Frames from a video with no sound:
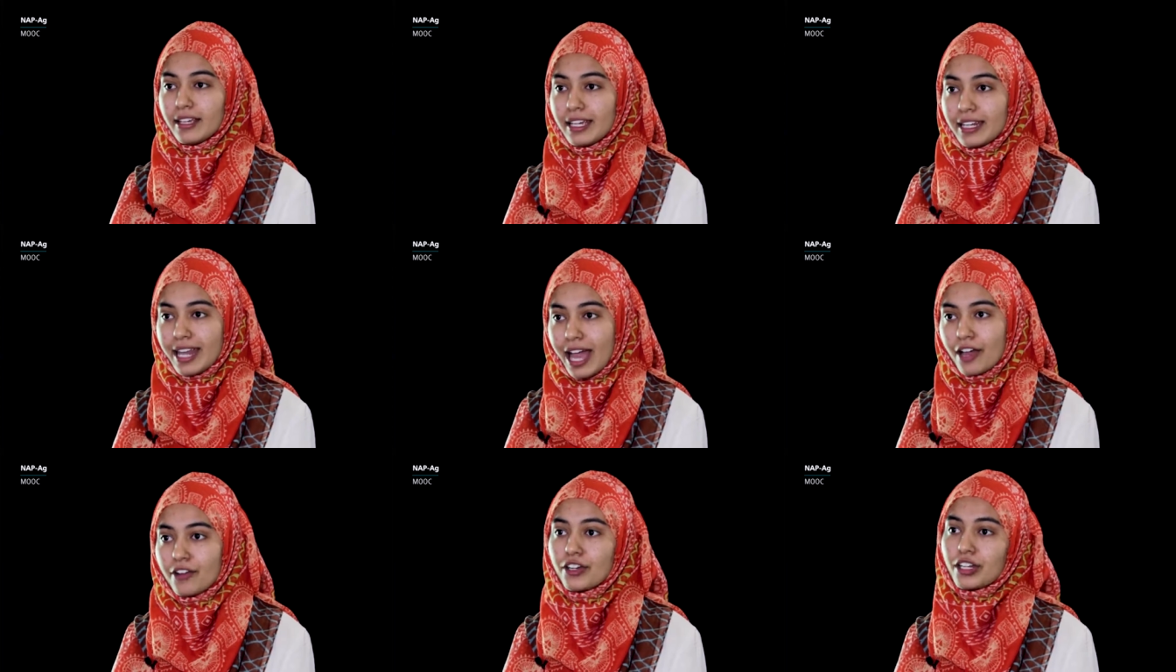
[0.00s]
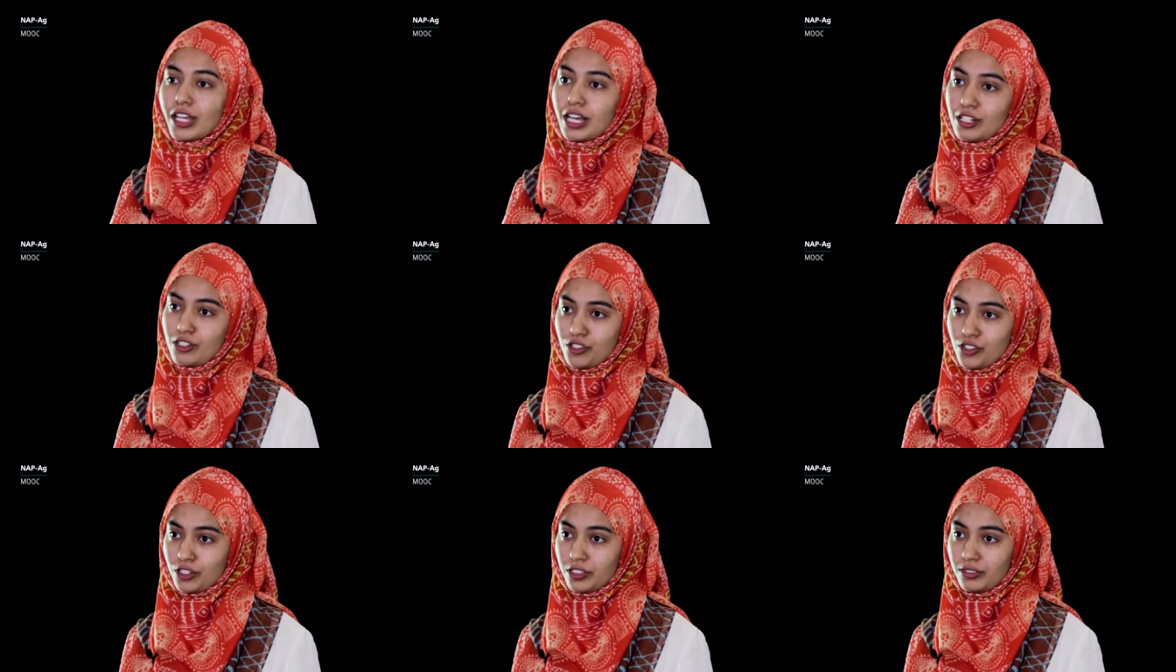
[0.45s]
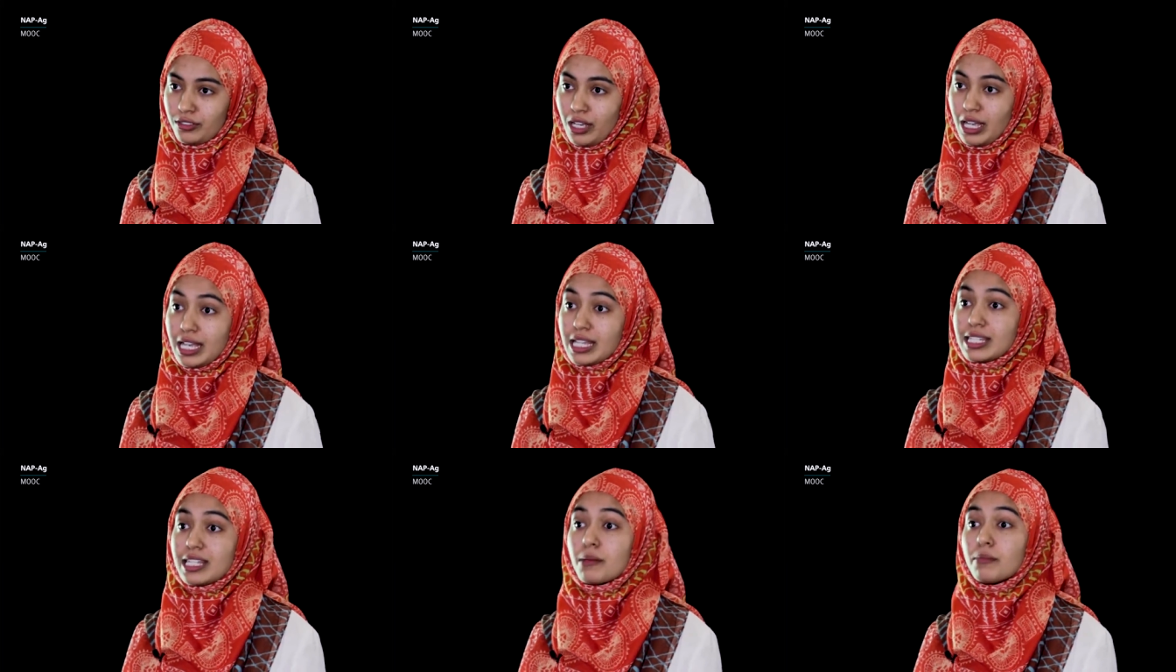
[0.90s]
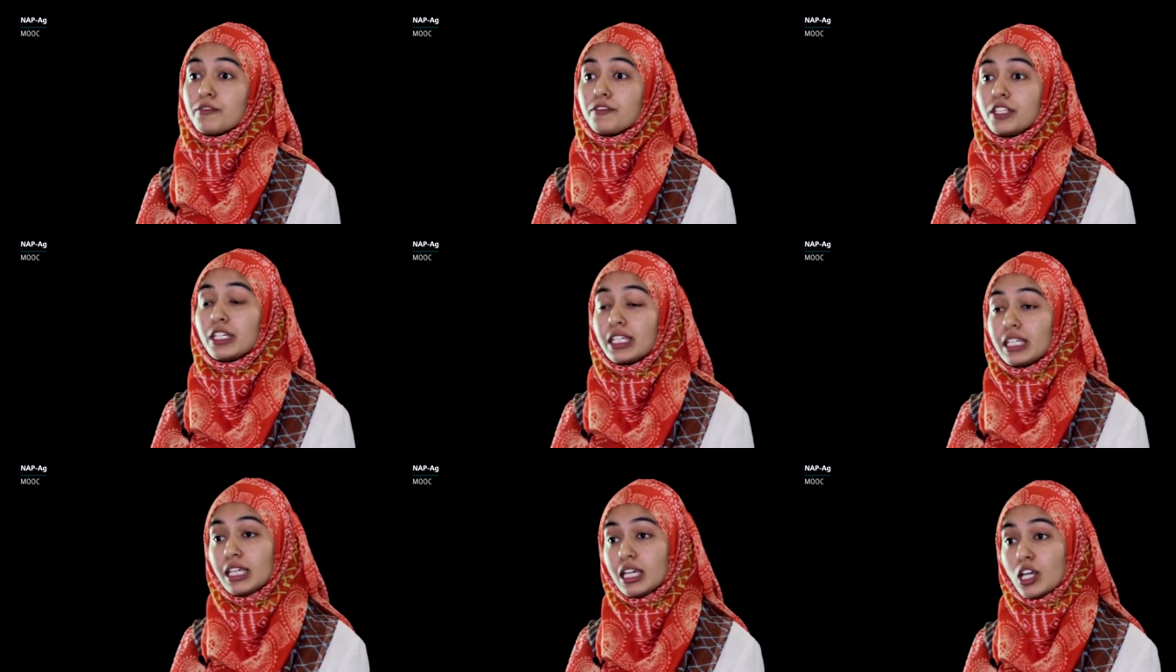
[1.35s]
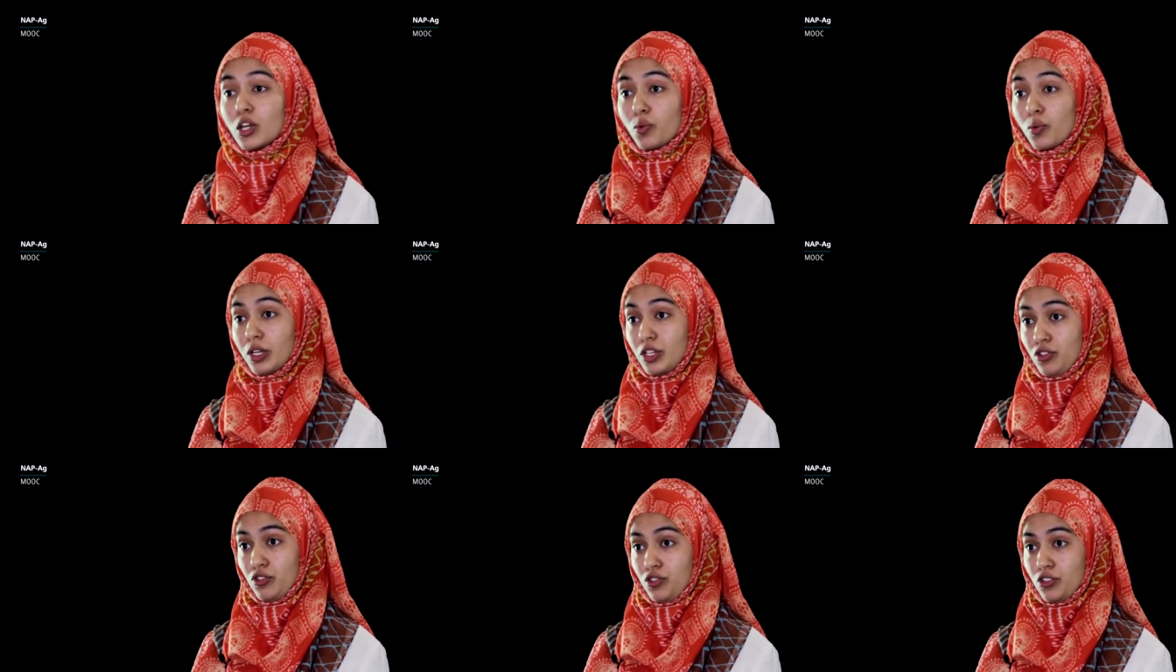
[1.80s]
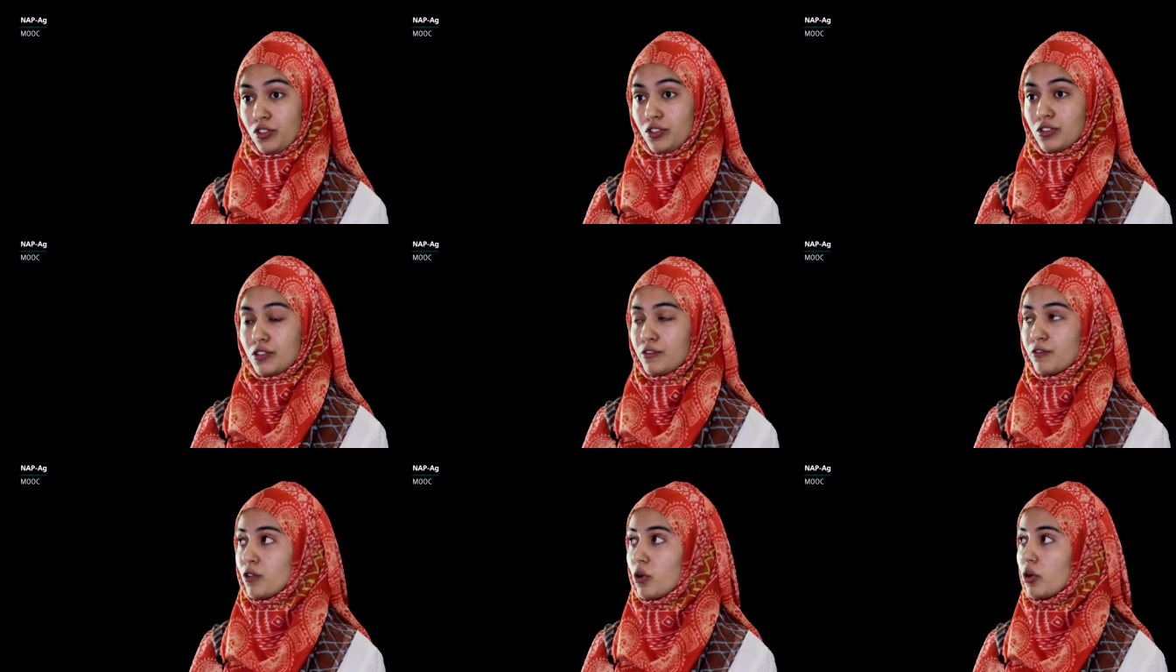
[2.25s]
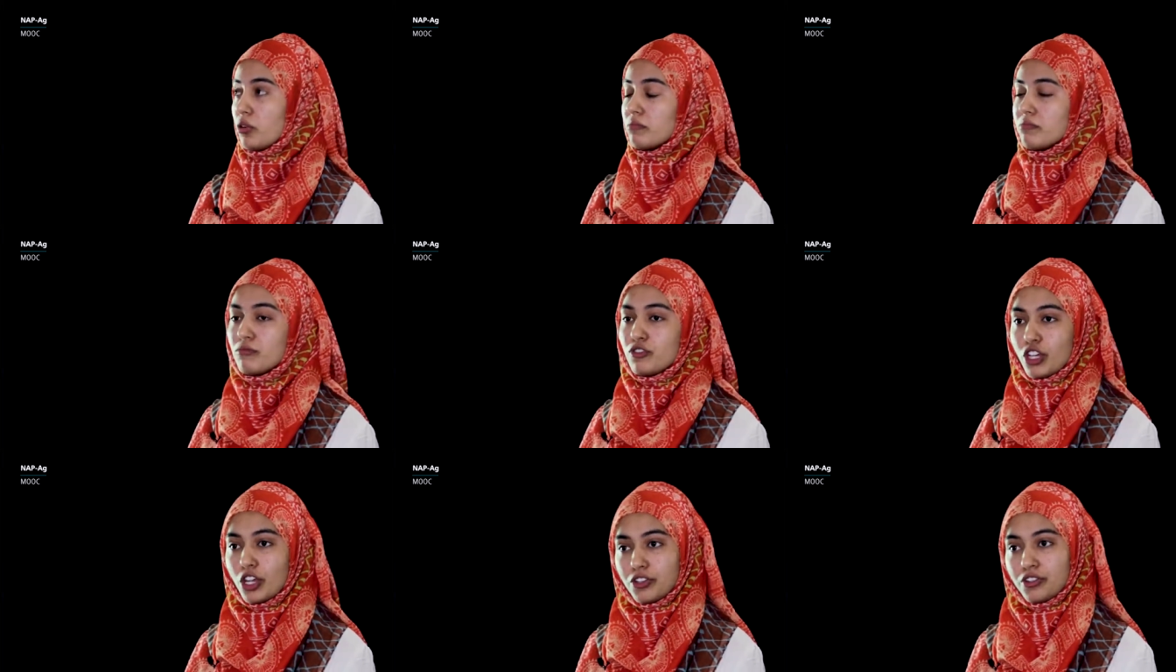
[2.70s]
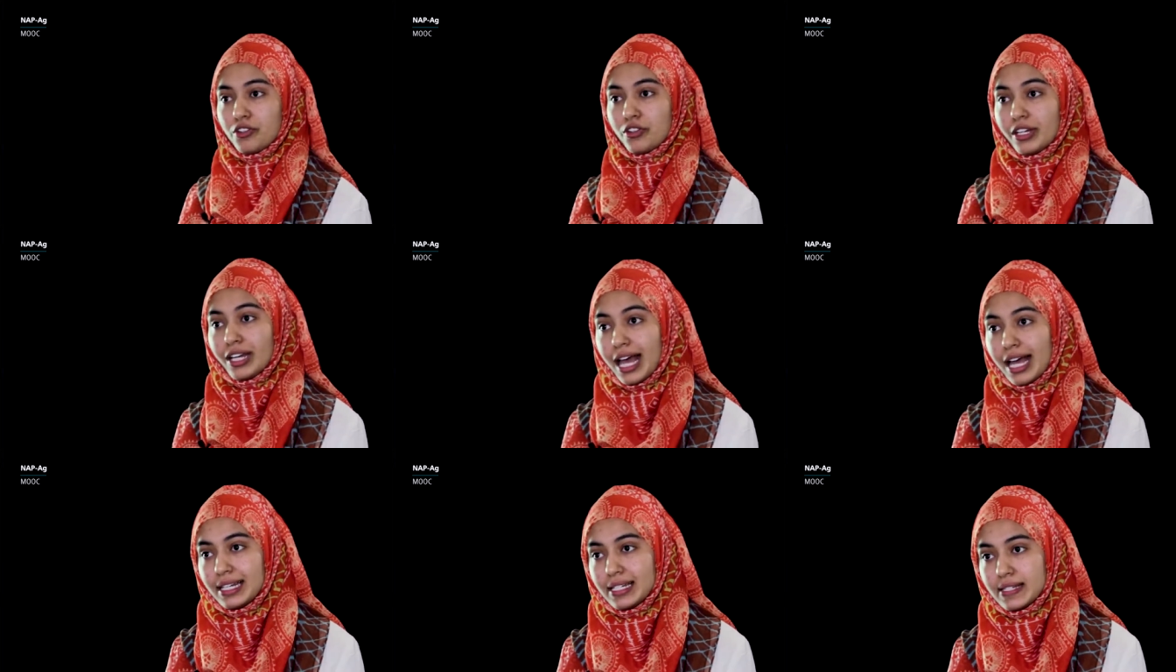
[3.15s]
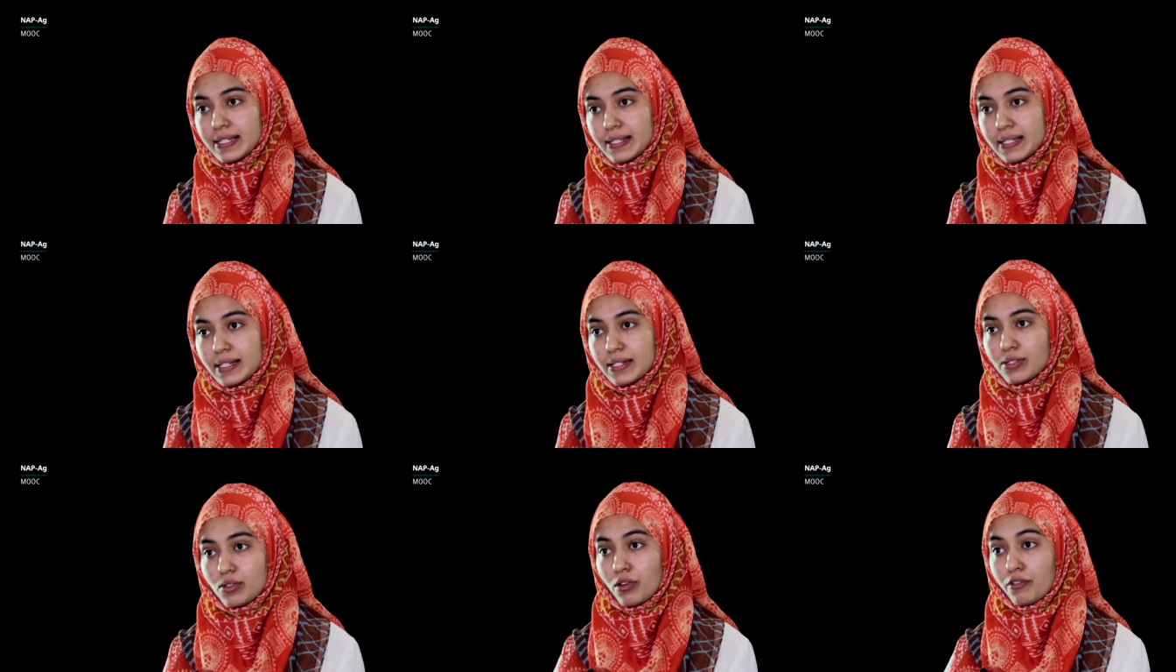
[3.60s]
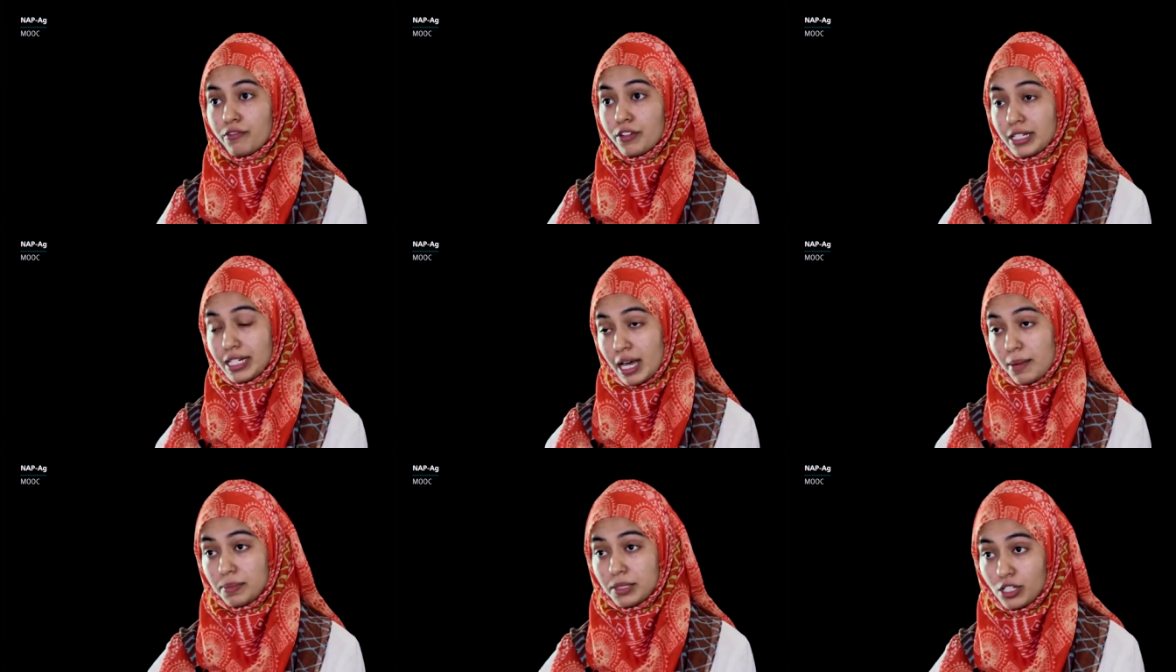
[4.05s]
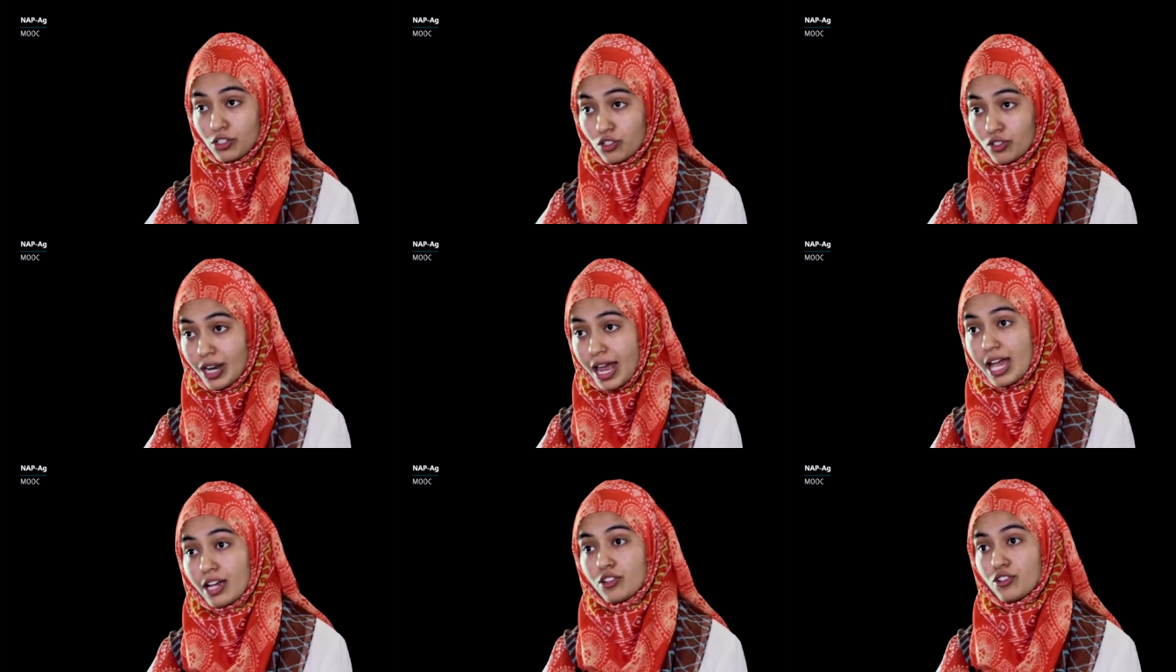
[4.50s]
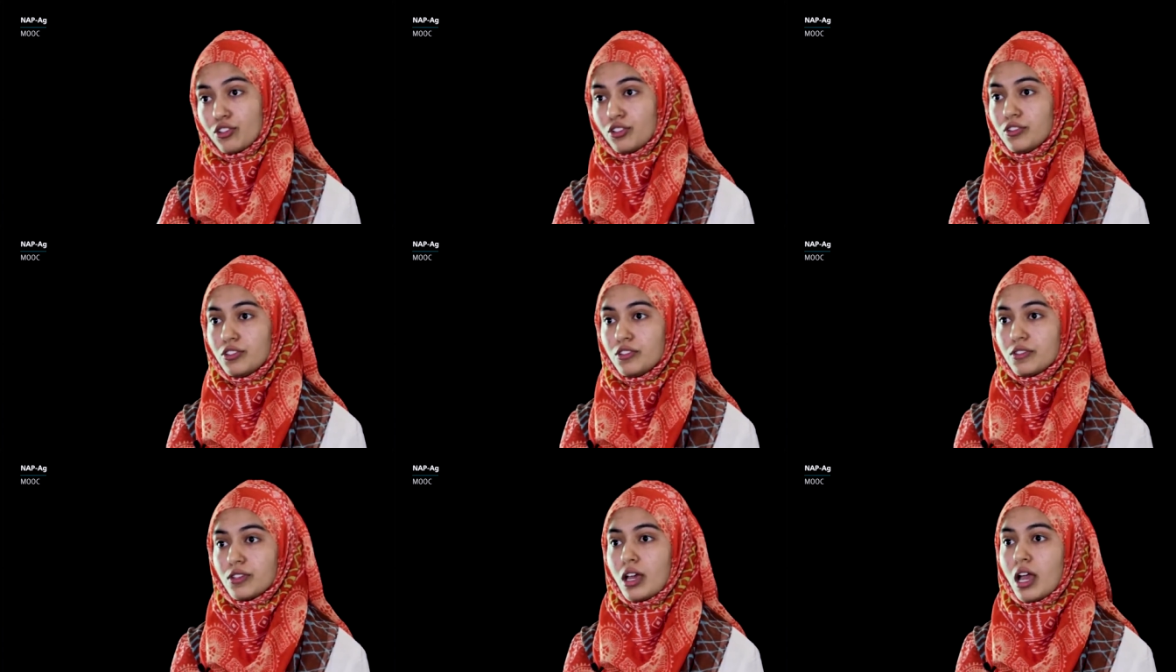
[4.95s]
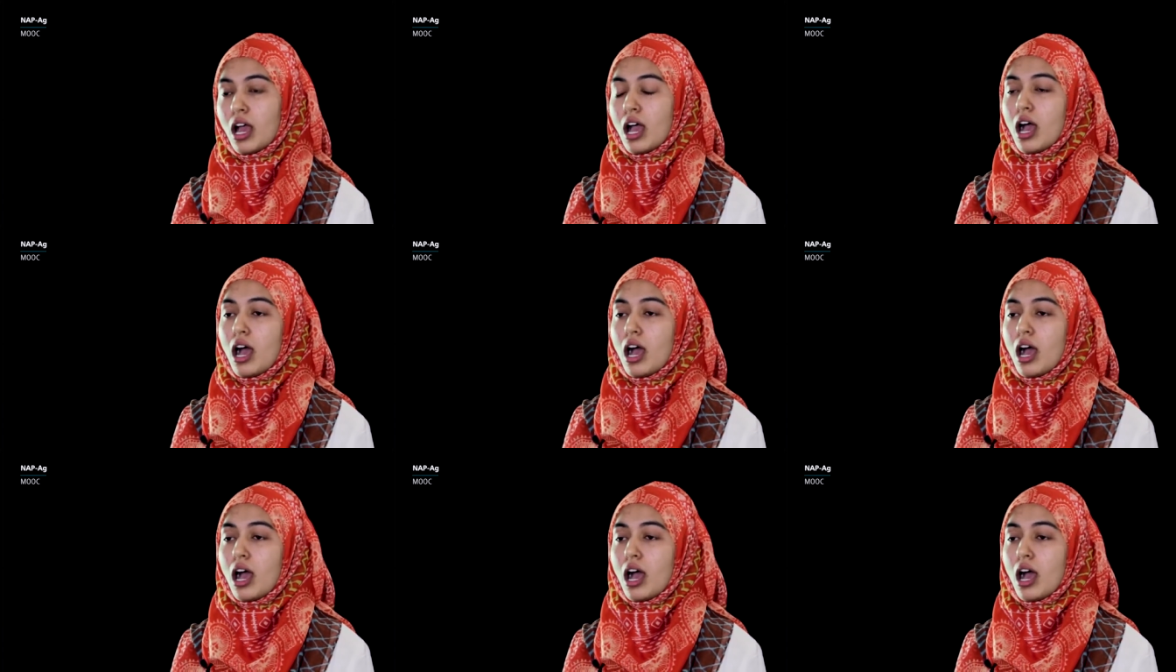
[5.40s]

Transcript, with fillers: In agriculture, some of the key questions for gender analysis of adaptation actions